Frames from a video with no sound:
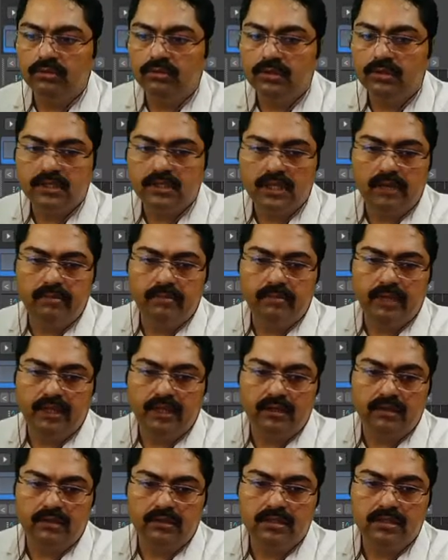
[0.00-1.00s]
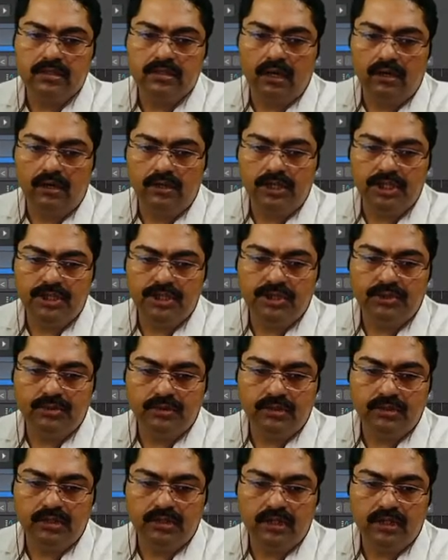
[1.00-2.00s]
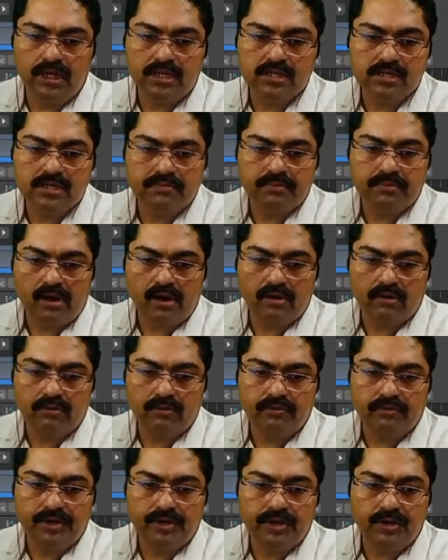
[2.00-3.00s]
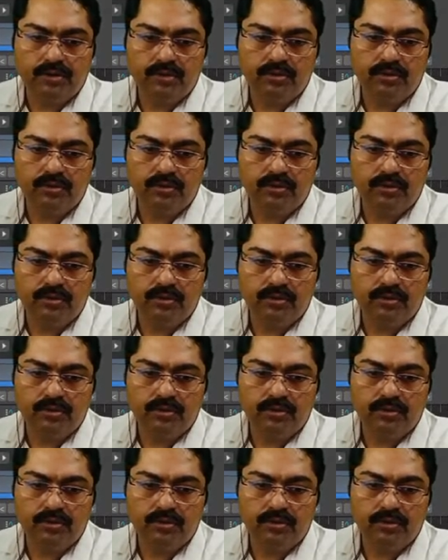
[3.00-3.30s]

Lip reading: Same method, this I'll teach you in the next part of video.